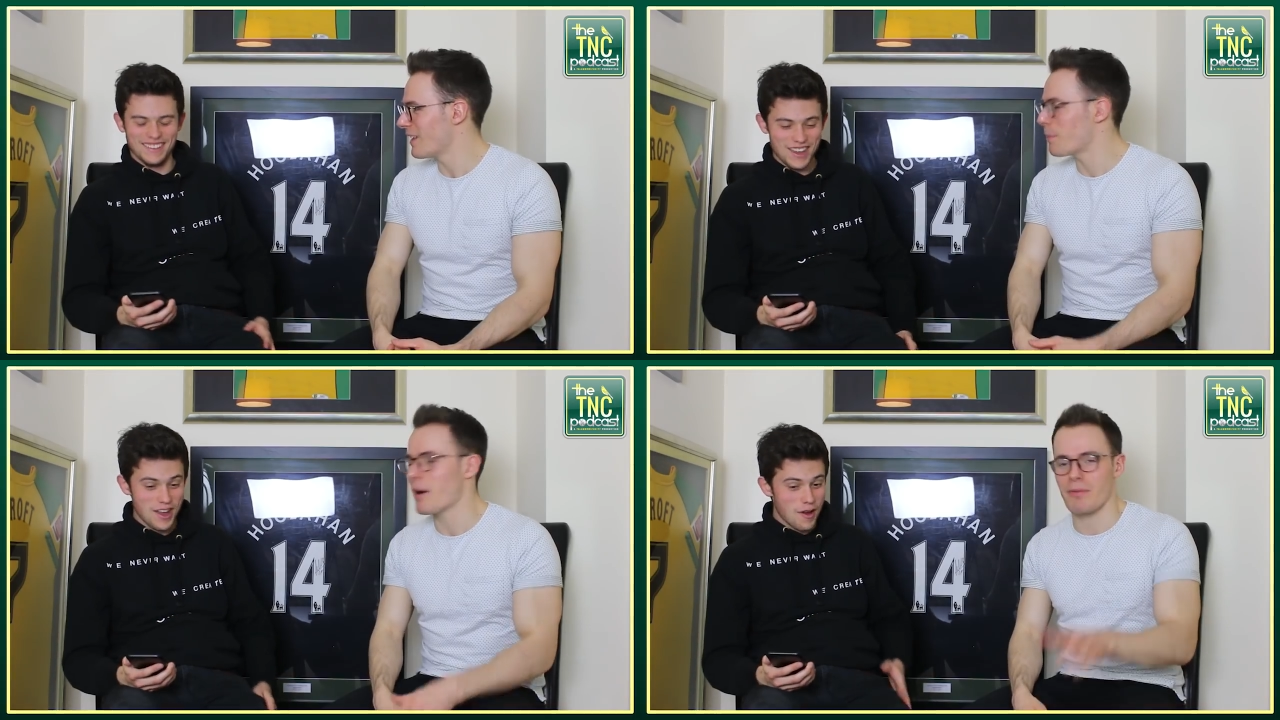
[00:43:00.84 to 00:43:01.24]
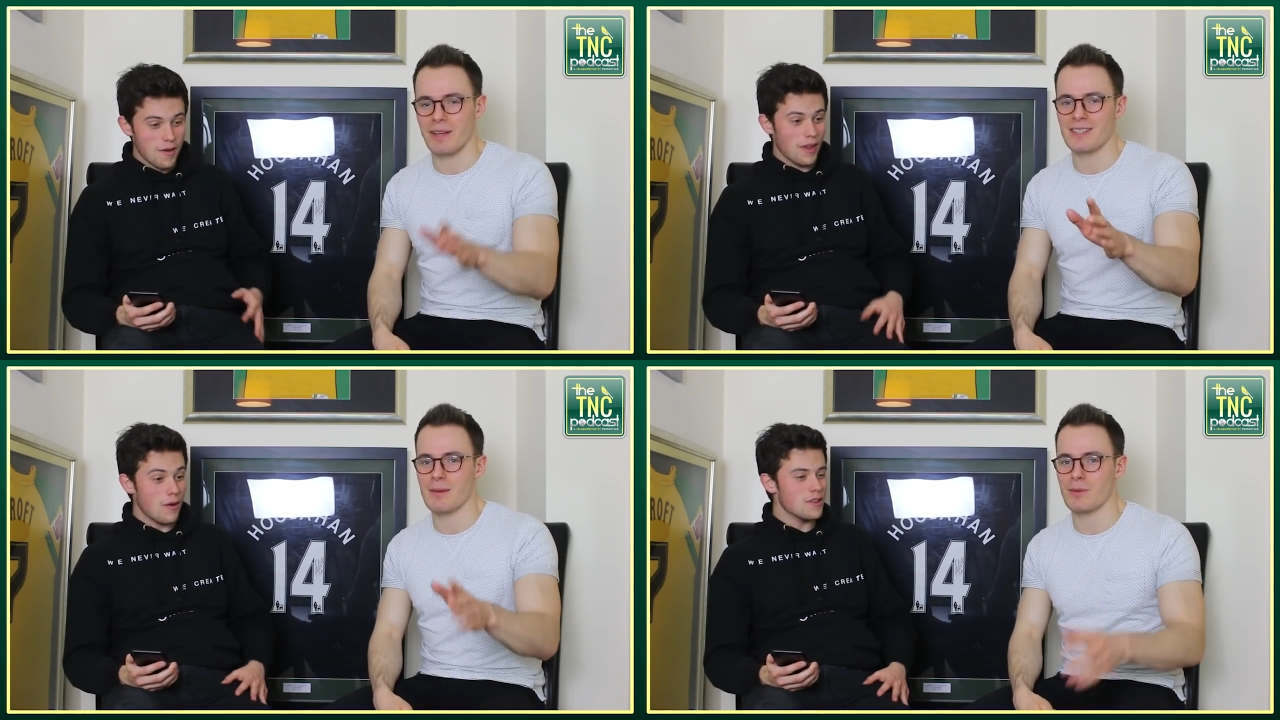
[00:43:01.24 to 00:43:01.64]

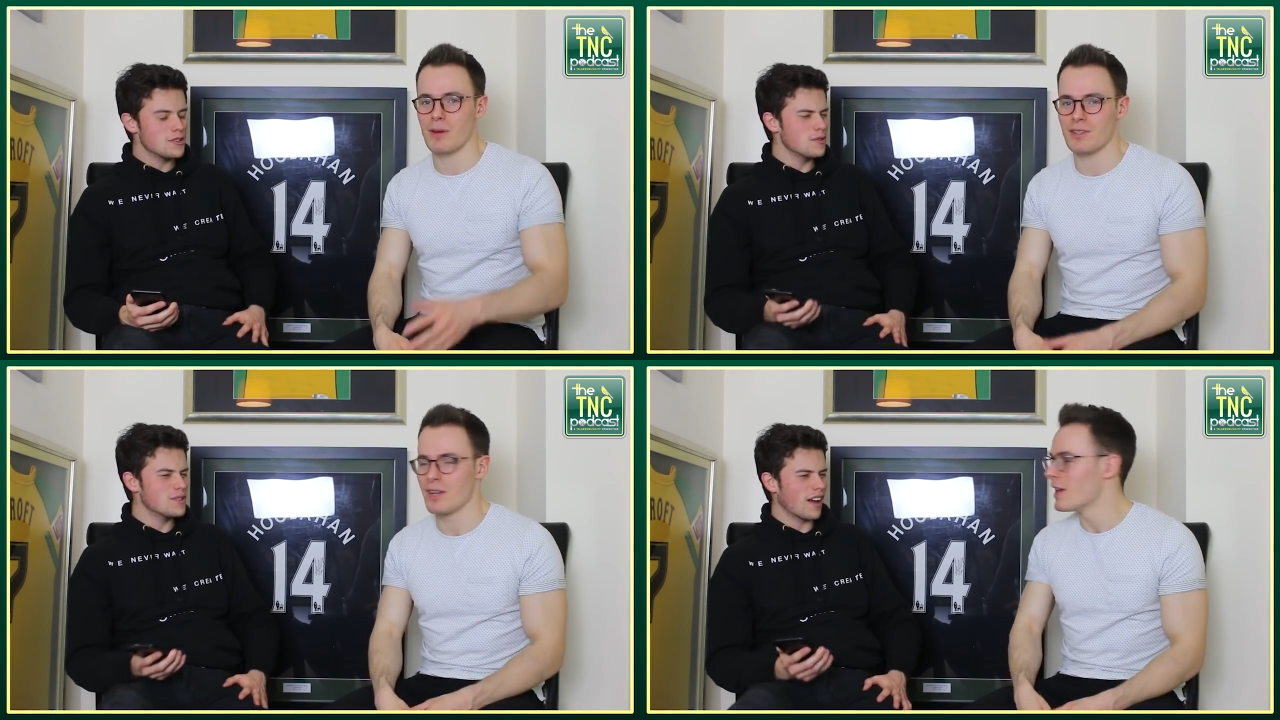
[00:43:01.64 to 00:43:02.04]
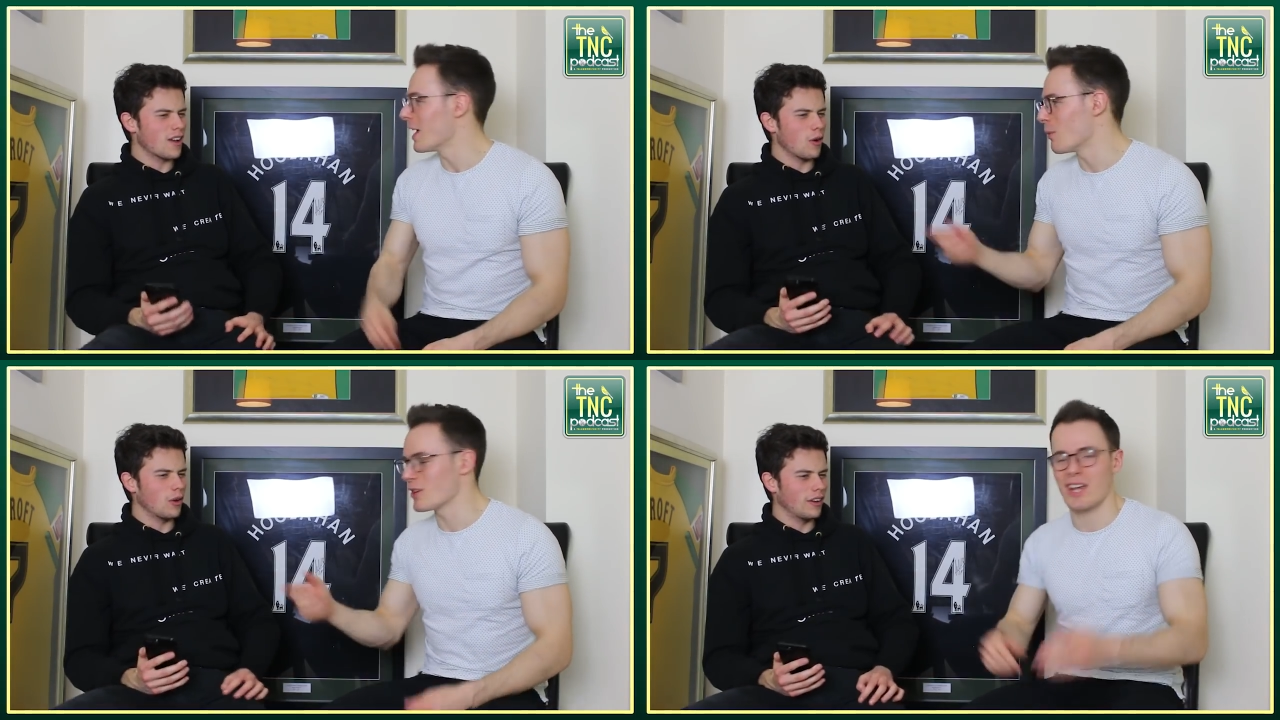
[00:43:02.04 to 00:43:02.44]
Speaker 1: Apart from his they always use
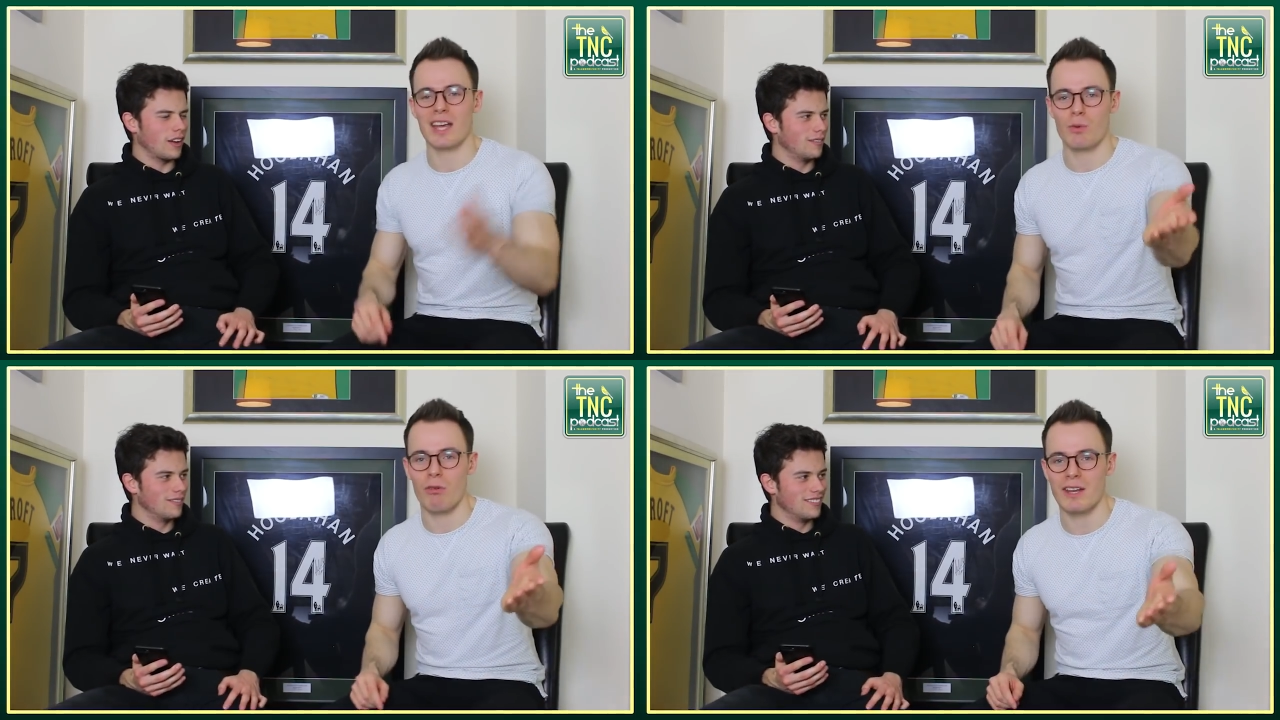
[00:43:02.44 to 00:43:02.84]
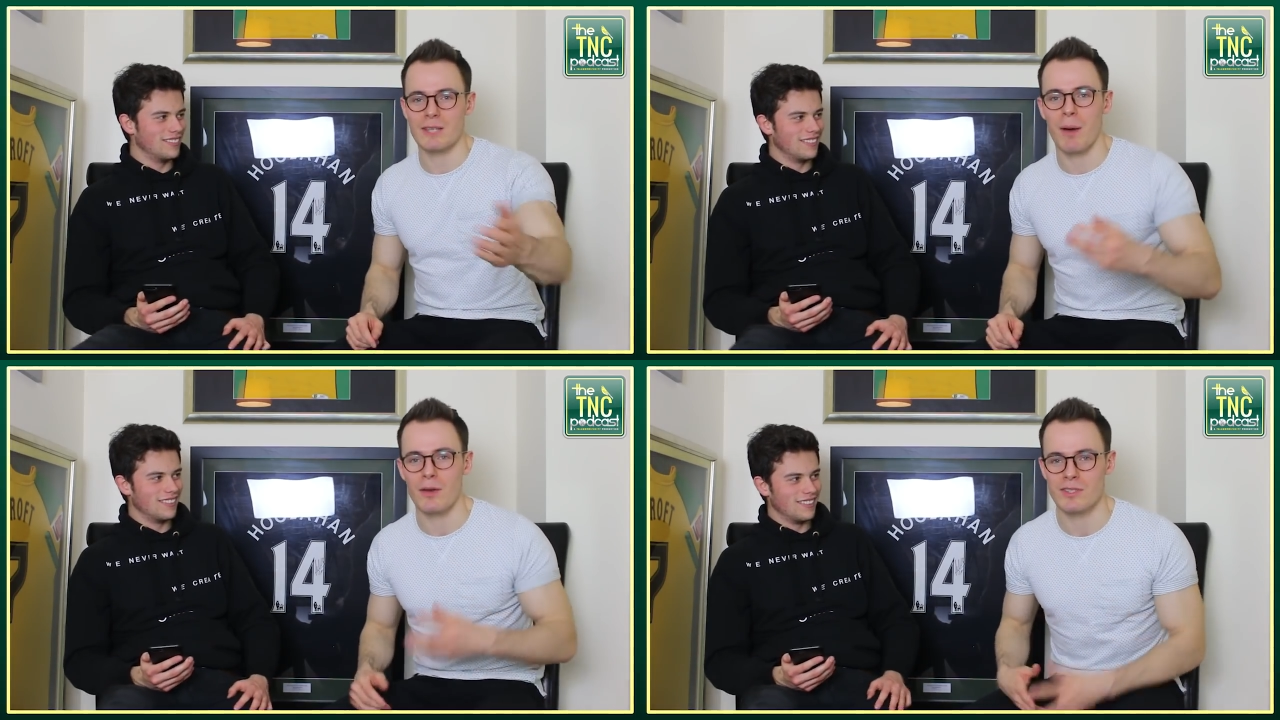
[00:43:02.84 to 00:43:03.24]
that goal. In which case, we'll
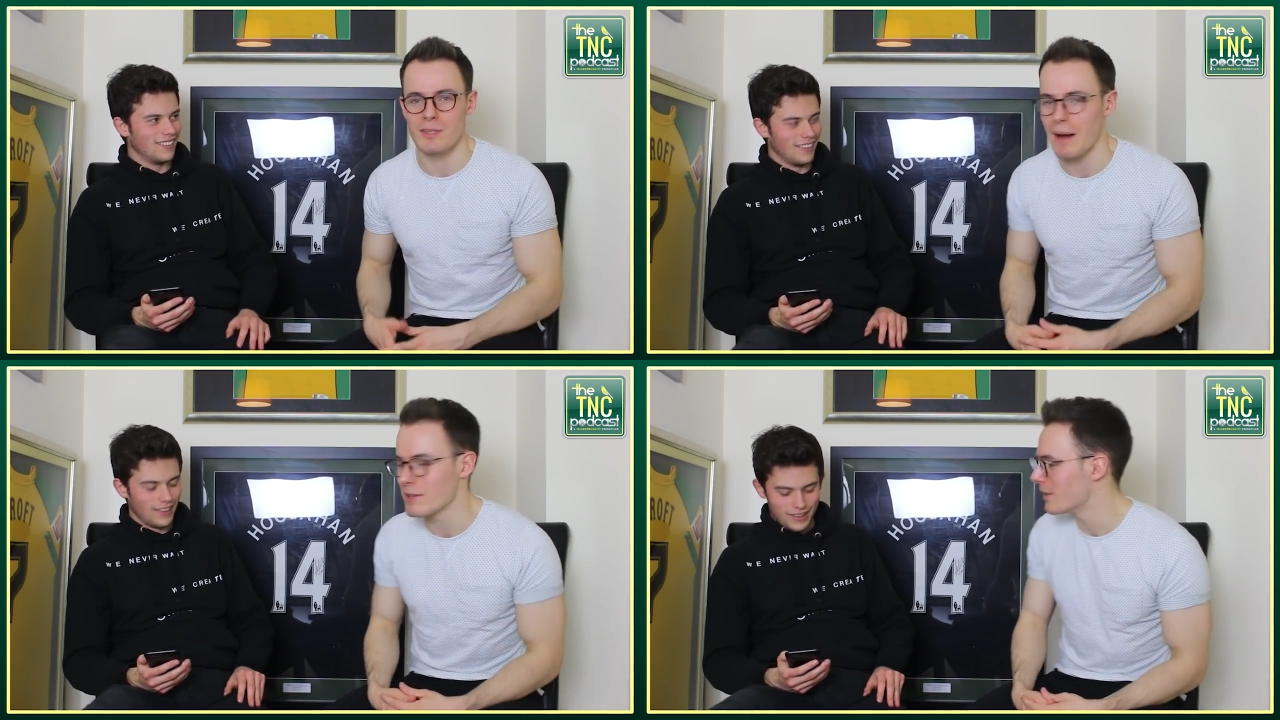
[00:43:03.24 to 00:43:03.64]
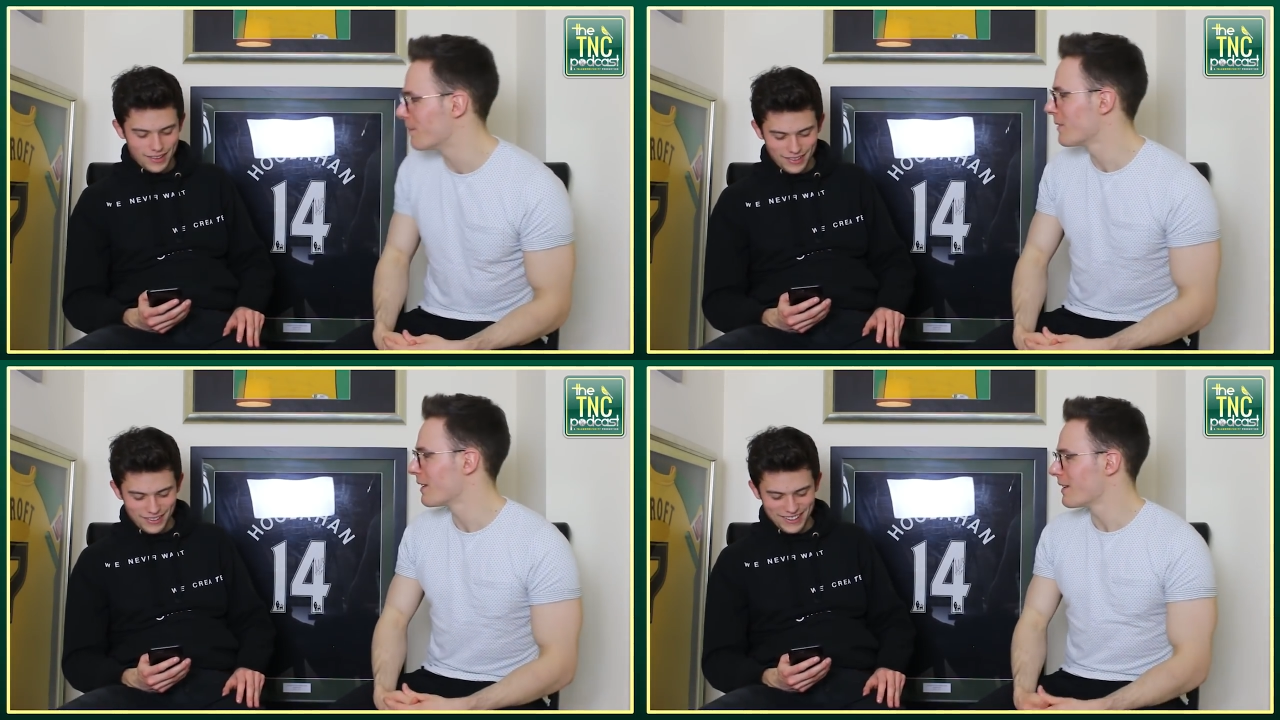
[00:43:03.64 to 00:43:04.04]
release posters about it.